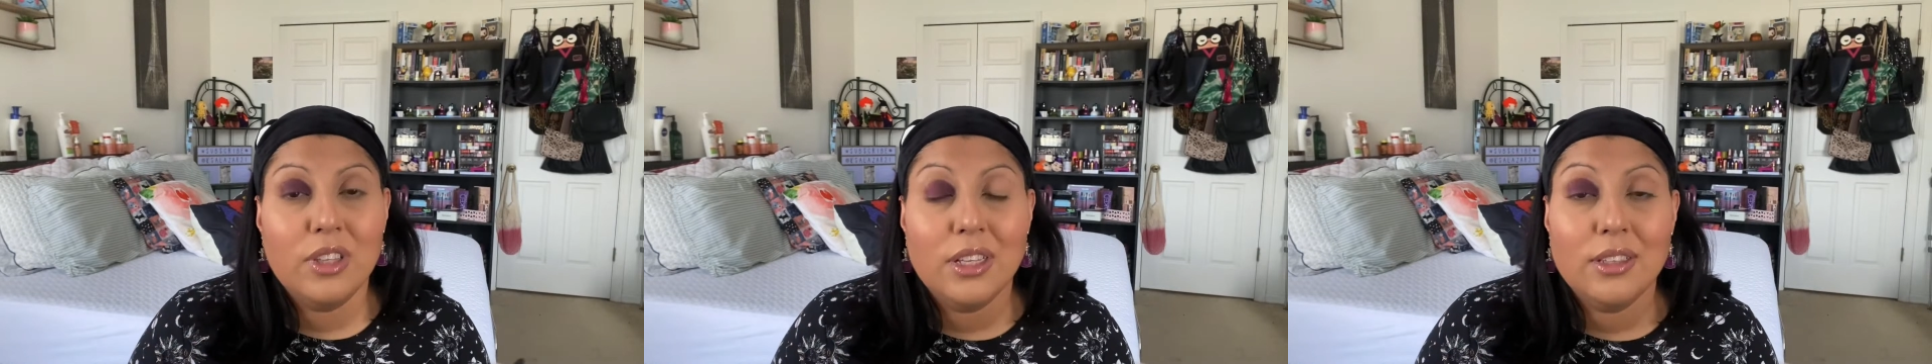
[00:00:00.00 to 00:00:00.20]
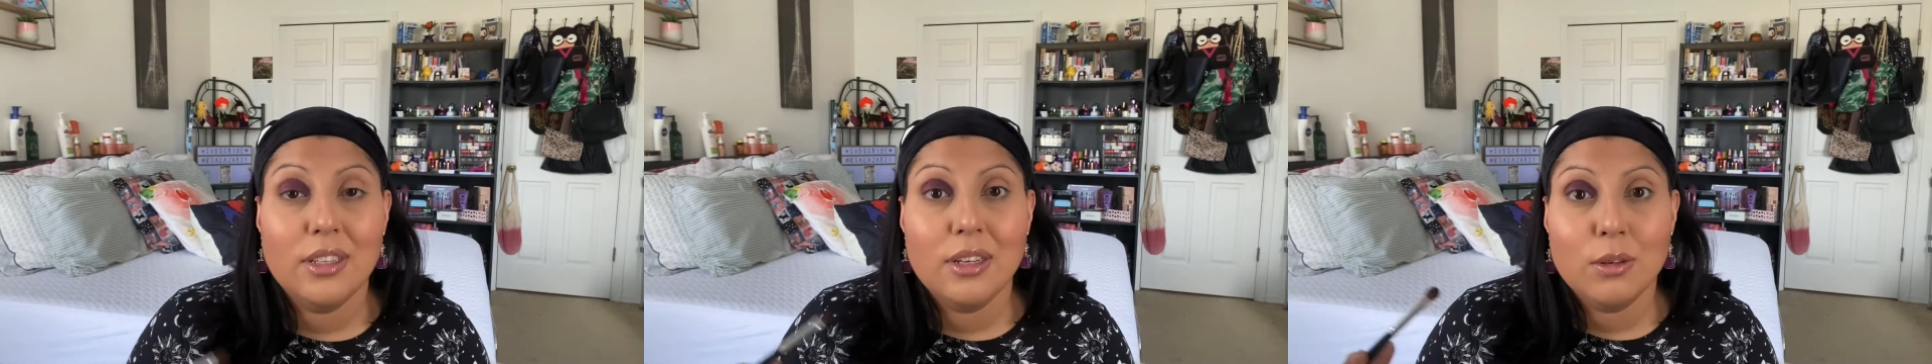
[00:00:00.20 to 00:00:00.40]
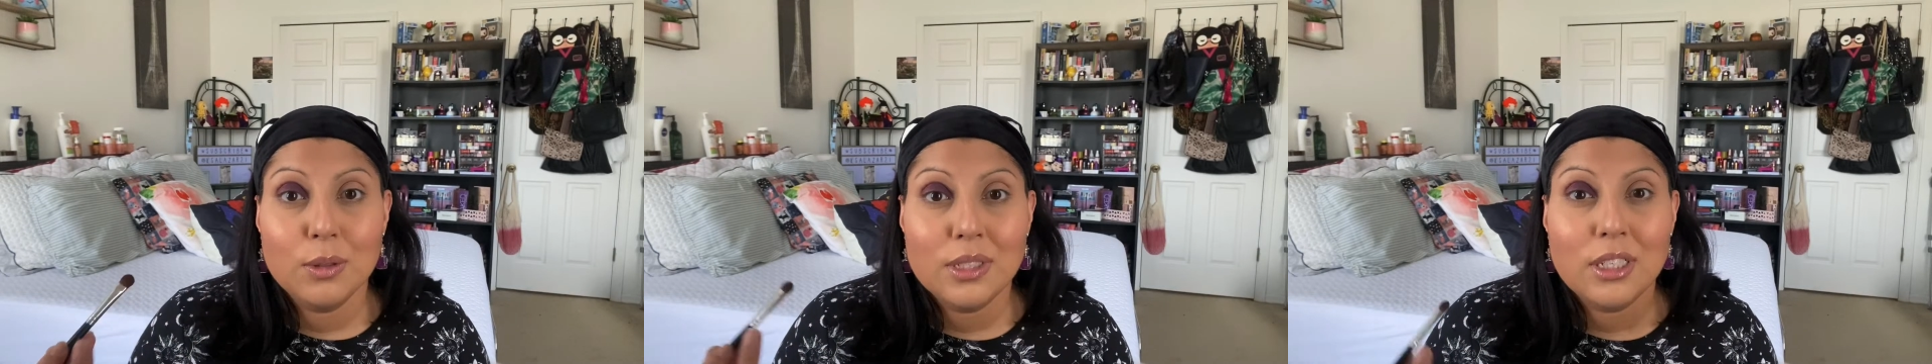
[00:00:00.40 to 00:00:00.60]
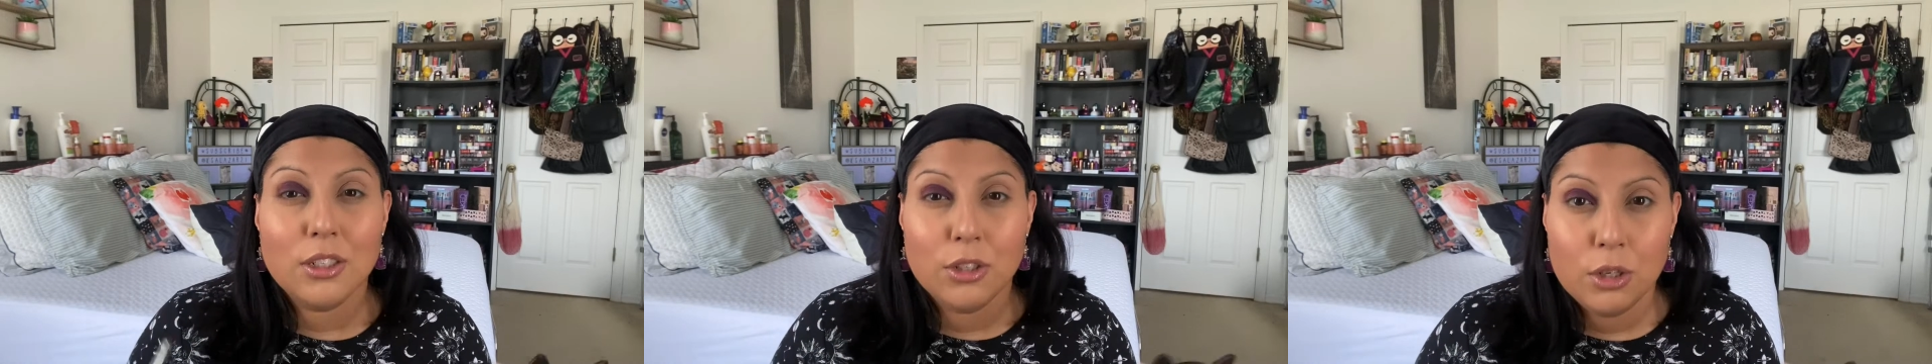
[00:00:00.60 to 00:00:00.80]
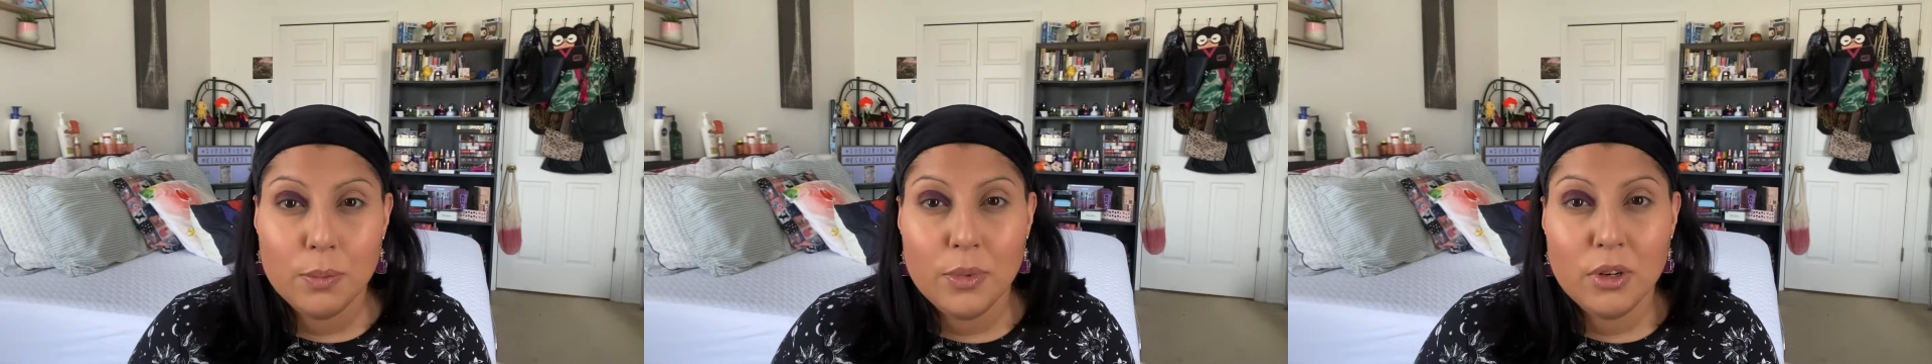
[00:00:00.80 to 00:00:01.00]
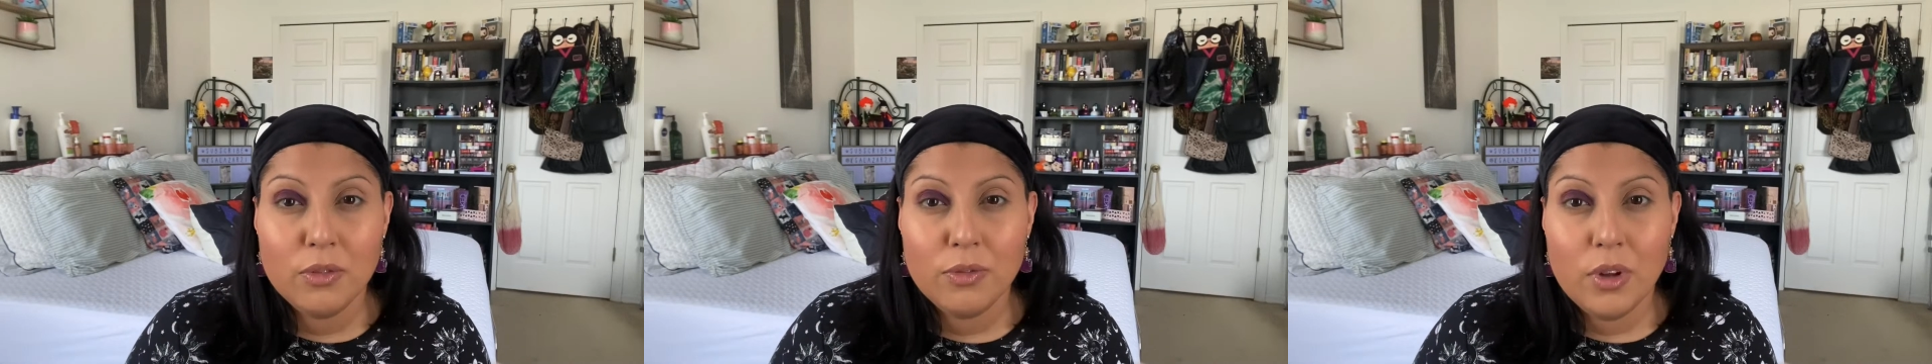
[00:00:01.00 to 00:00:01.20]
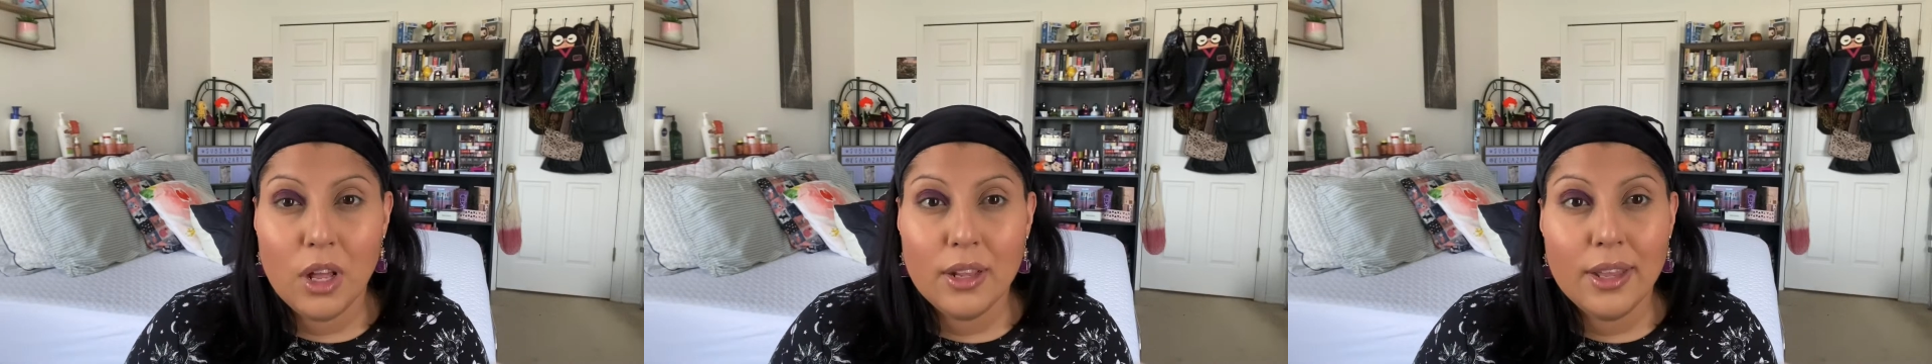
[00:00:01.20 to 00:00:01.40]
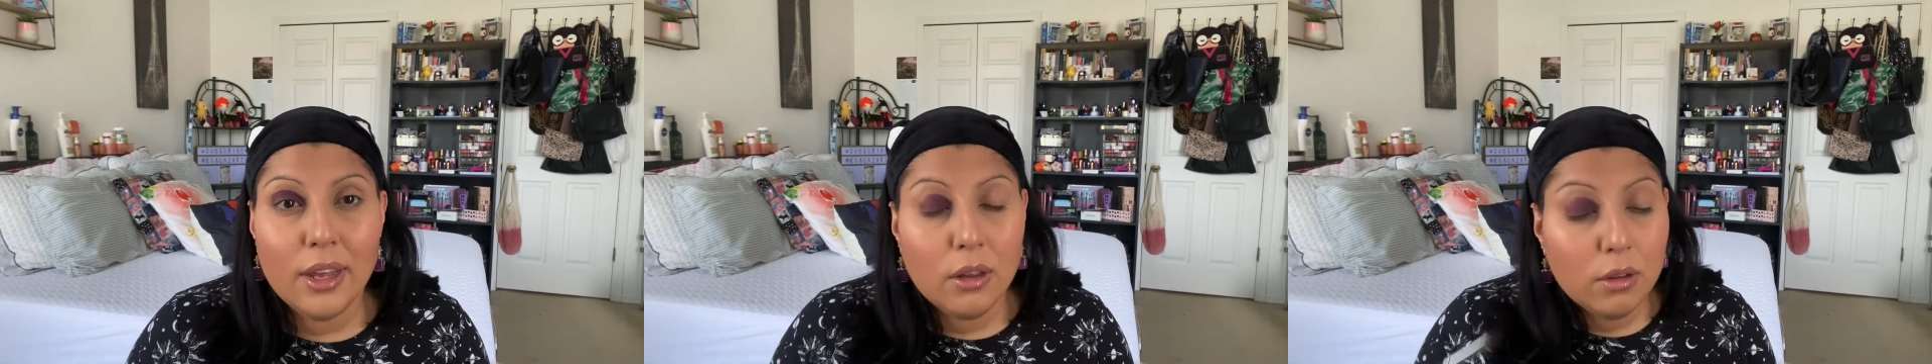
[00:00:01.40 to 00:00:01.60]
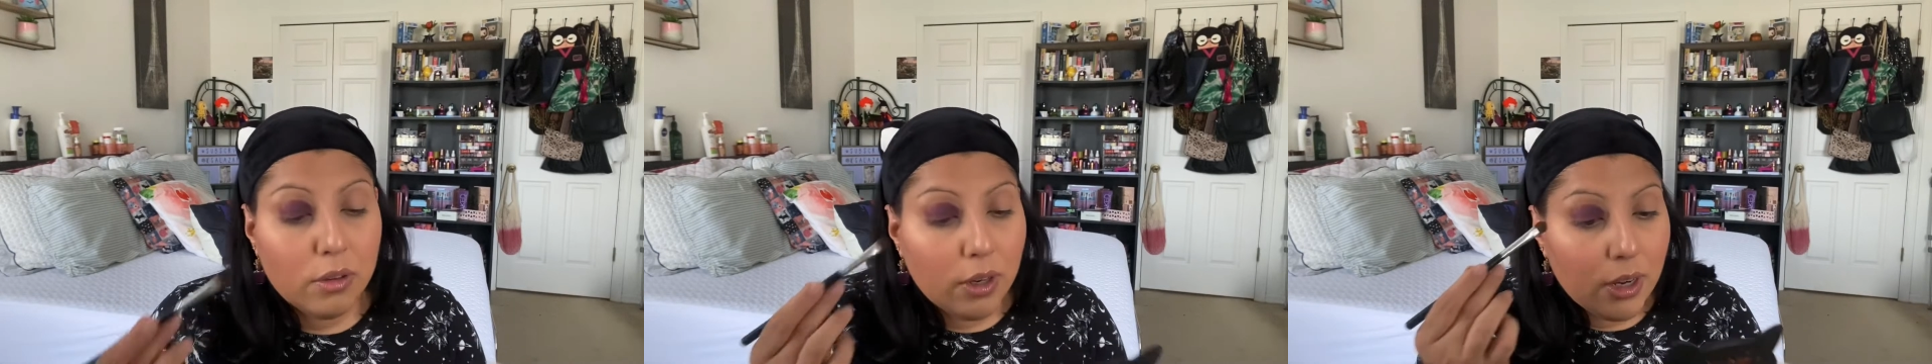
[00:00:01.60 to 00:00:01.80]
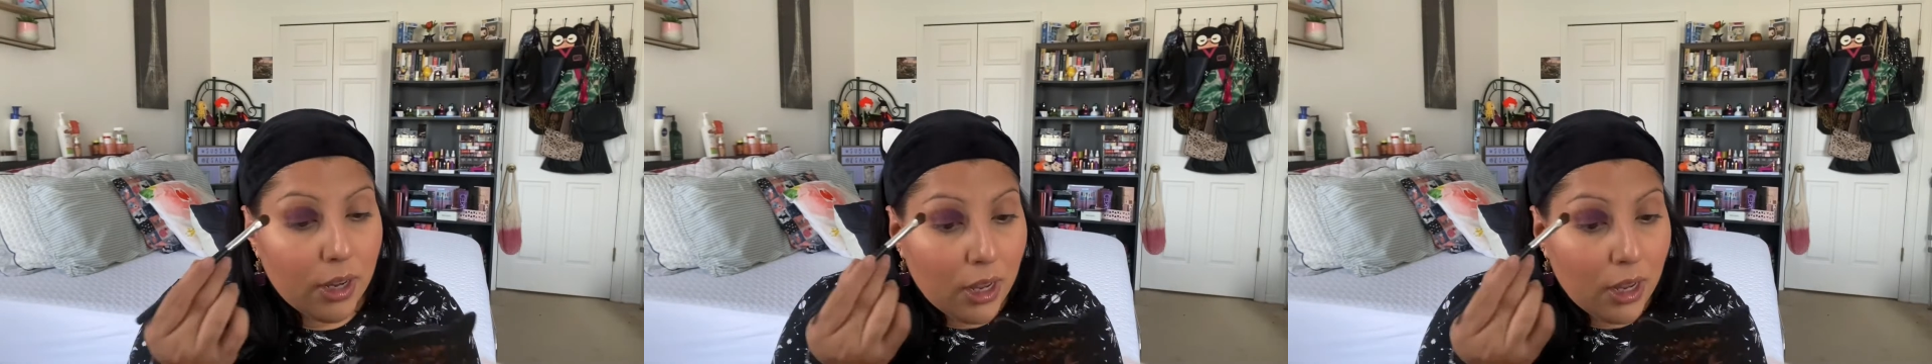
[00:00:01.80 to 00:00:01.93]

that there was a little bit of fallout,